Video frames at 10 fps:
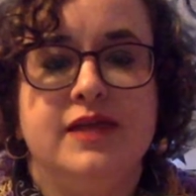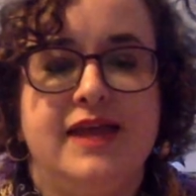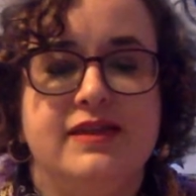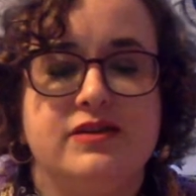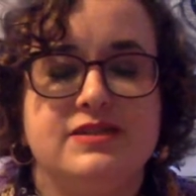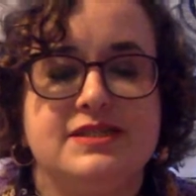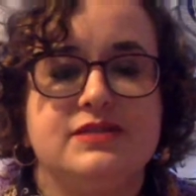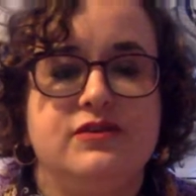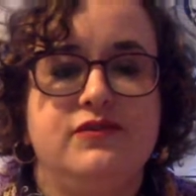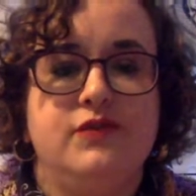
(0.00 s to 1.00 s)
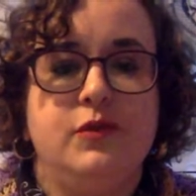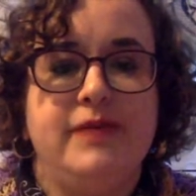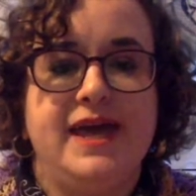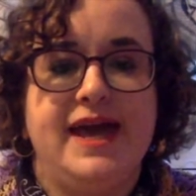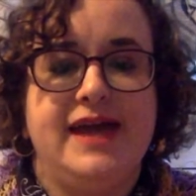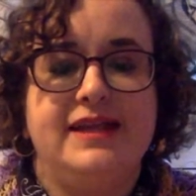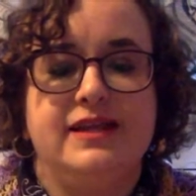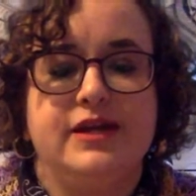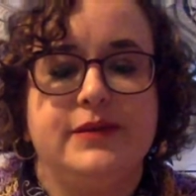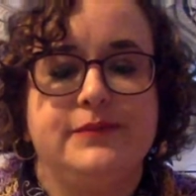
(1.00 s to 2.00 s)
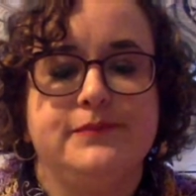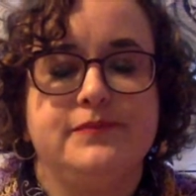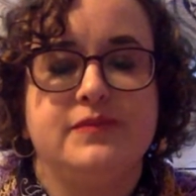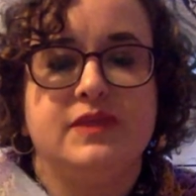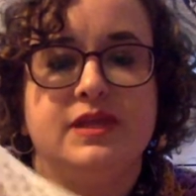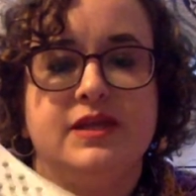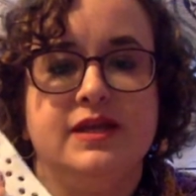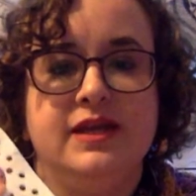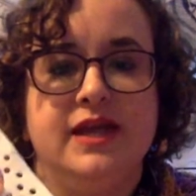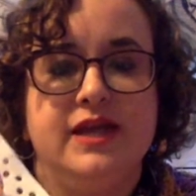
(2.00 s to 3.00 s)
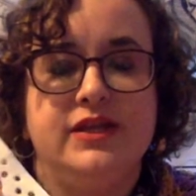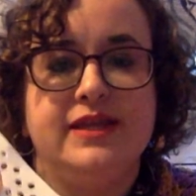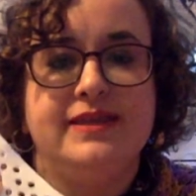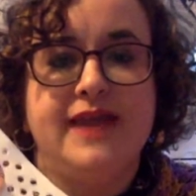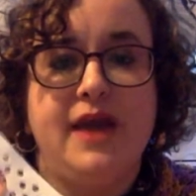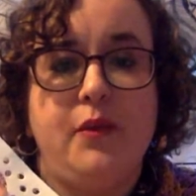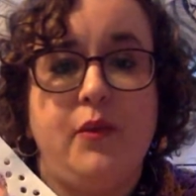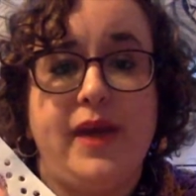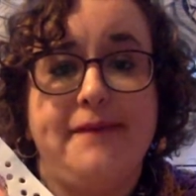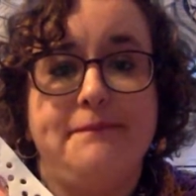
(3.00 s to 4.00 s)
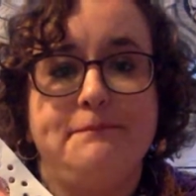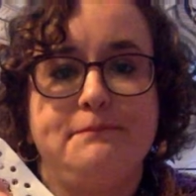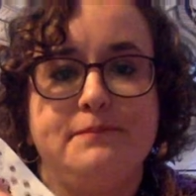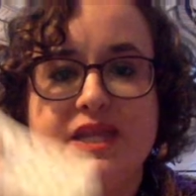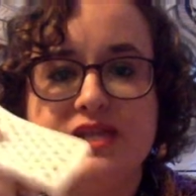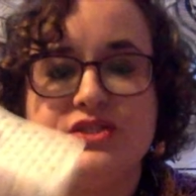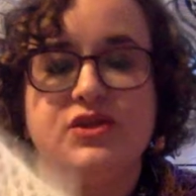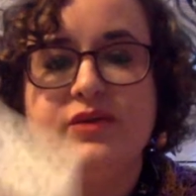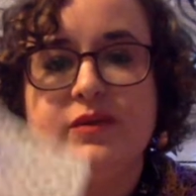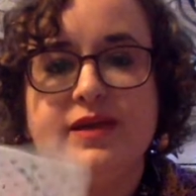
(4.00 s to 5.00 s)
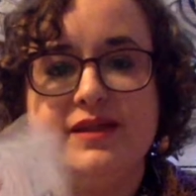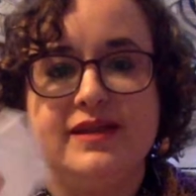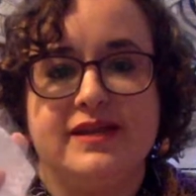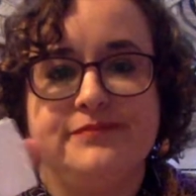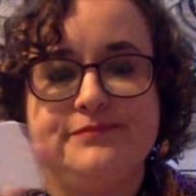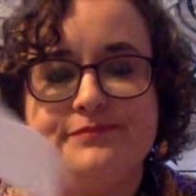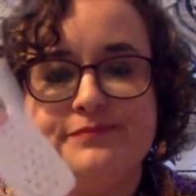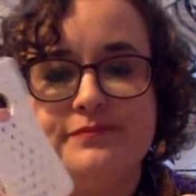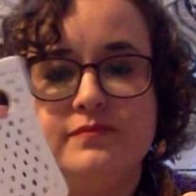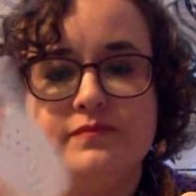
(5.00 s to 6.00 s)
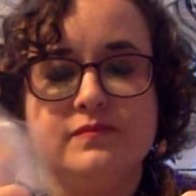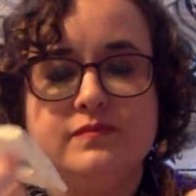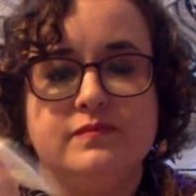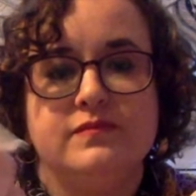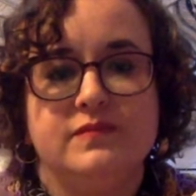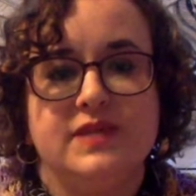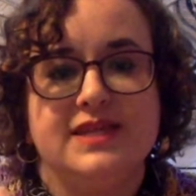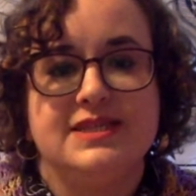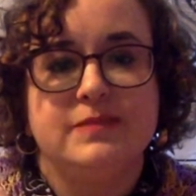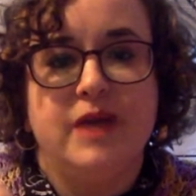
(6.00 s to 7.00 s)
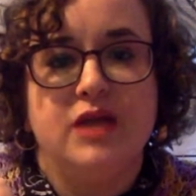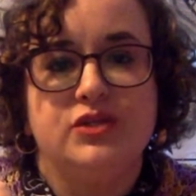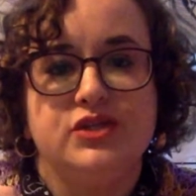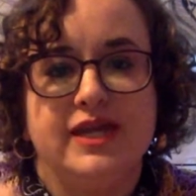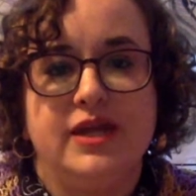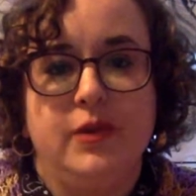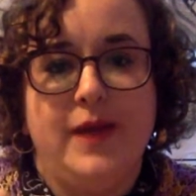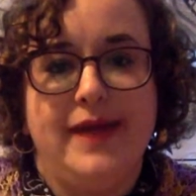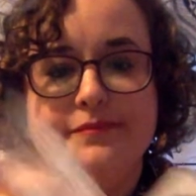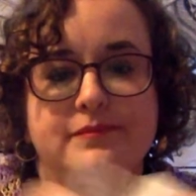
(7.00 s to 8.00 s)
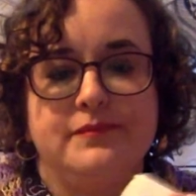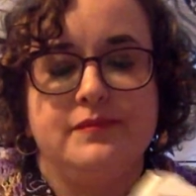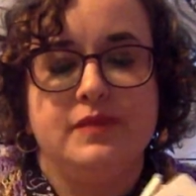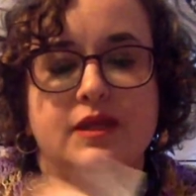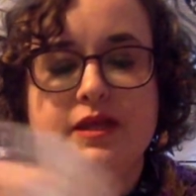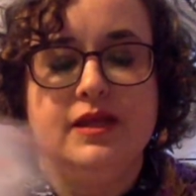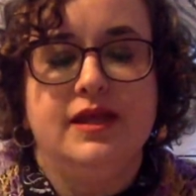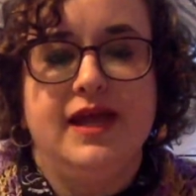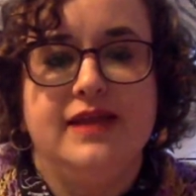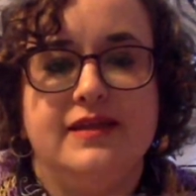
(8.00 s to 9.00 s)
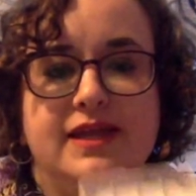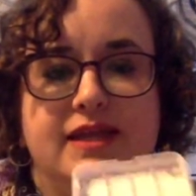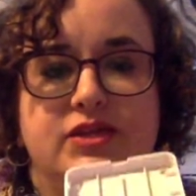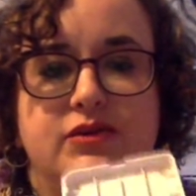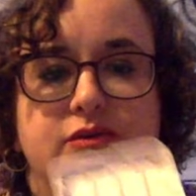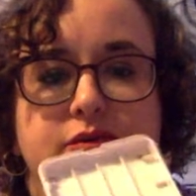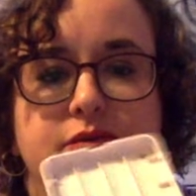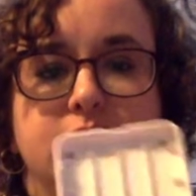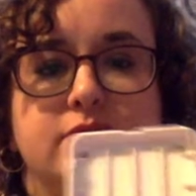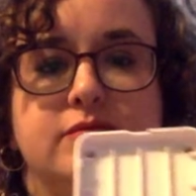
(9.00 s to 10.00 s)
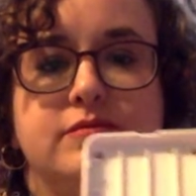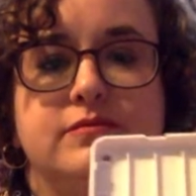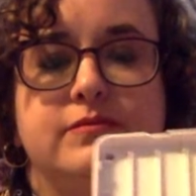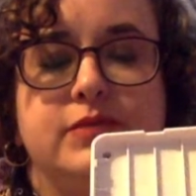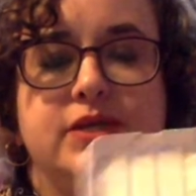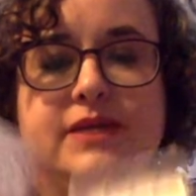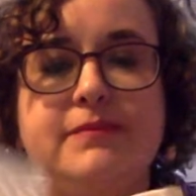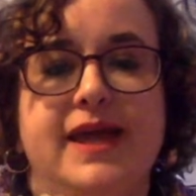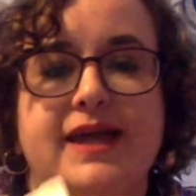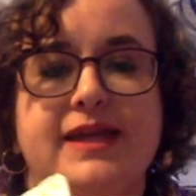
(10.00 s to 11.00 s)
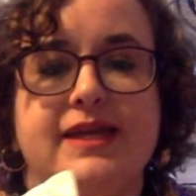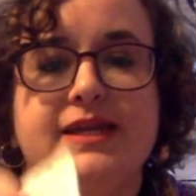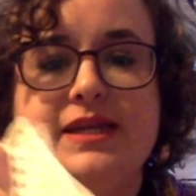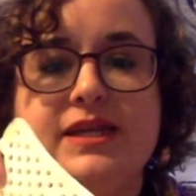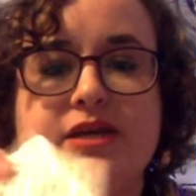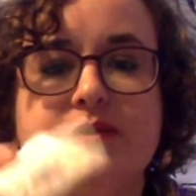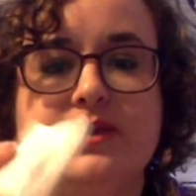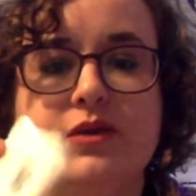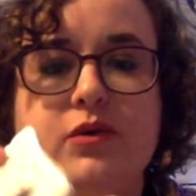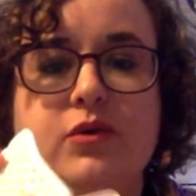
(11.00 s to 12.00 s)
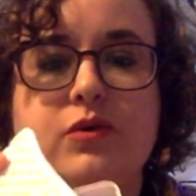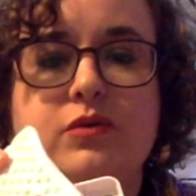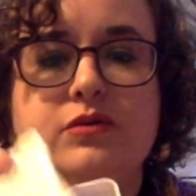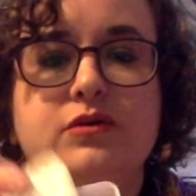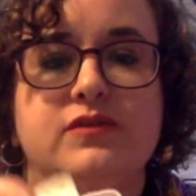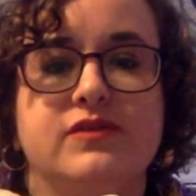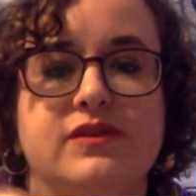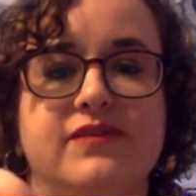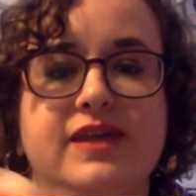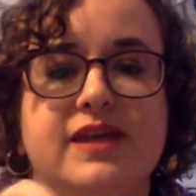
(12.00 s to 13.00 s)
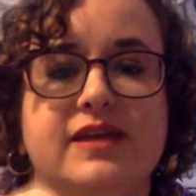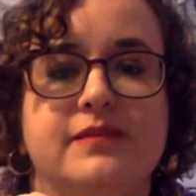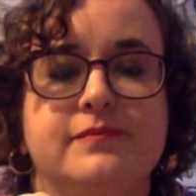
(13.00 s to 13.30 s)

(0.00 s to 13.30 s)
and there's this little foam pad in there. And you get that wet, like soaking wet, like it's a sponge. You get it wet. And then you put it back in here with the hole over the fan,